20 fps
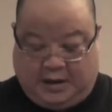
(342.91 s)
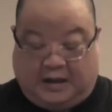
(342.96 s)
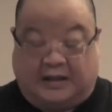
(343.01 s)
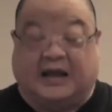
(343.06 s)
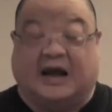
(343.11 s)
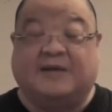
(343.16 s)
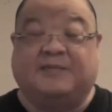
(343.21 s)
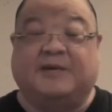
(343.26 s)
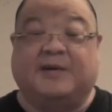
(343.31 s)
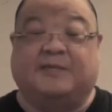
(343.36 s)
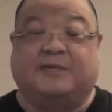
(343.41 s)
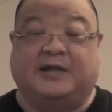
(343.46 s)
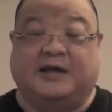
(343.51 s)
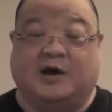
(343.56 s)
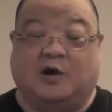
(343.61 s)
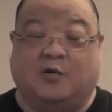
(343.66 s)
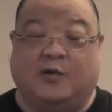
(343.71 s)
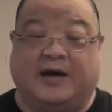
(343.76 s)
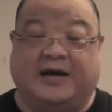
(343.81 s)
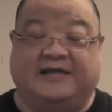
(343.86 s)
A lot of people
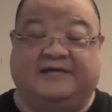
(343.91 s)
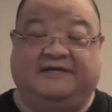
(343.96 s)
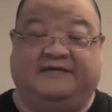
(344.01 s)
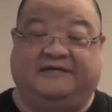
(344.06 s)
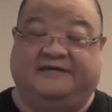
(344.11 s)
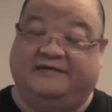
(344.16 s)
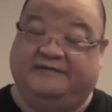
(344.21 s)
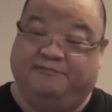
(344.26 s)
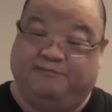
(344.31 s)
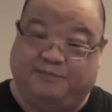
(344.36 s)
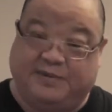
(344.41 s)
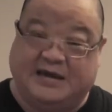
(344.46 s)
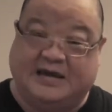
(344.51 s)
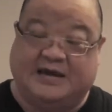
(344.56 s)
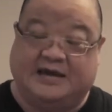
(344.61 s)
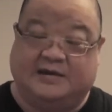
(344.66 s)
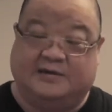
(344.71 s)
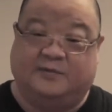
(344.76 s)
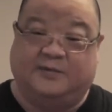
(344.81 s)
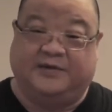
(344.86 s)
equate
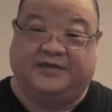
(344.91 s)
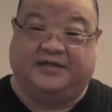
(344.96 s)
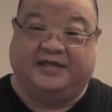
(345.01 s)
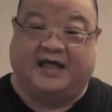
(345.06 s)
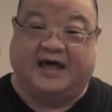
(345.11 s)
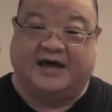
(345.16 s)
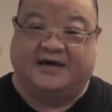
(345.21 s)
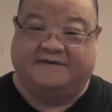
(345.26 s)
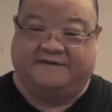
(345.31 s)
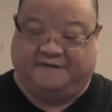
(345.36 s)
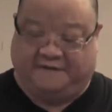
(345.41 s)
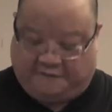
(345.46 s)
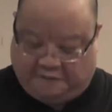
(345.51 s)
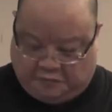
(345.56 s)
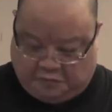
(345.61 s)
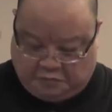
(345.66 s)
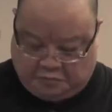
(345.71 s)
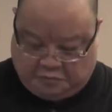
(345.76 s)
speed with life.